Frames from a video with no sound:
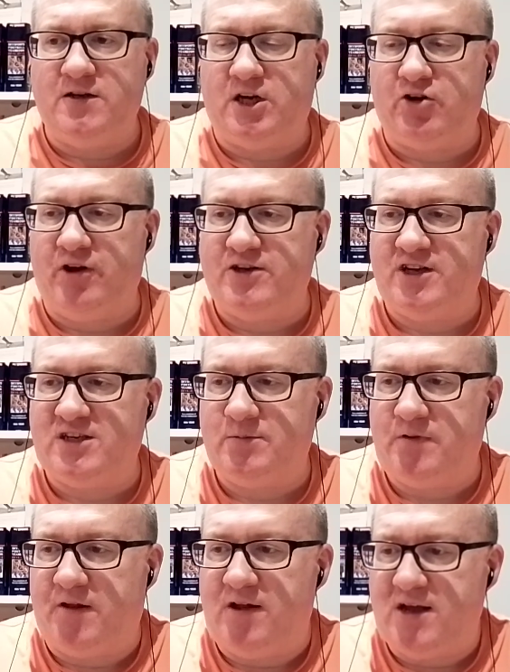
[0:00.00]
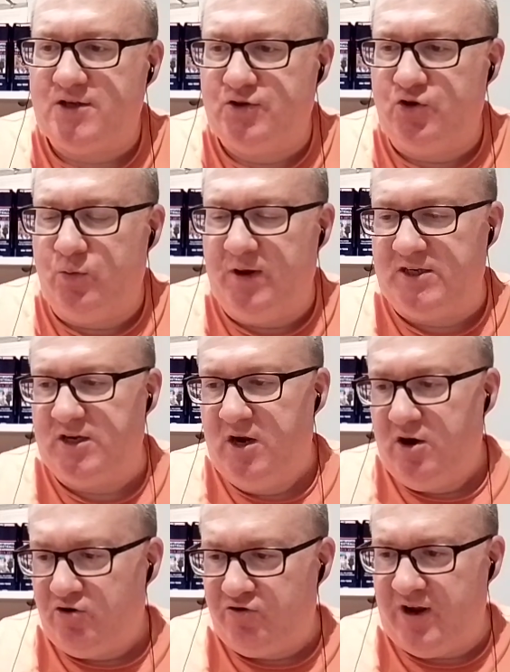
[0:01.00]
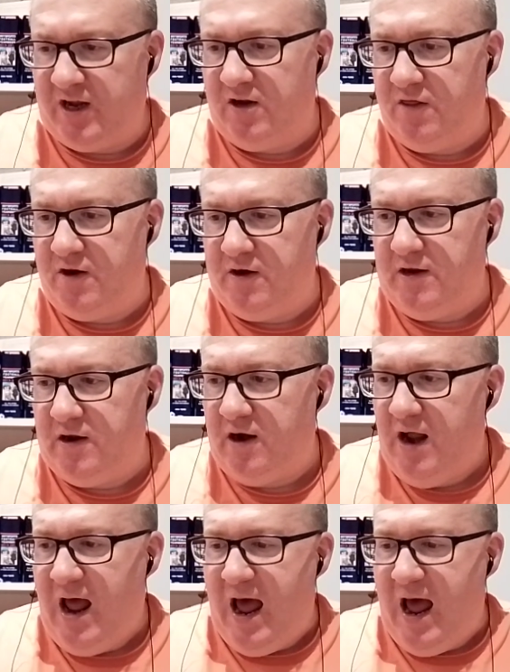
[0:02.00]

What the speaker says: A criticism that the last 2 weeks ringing in their ear.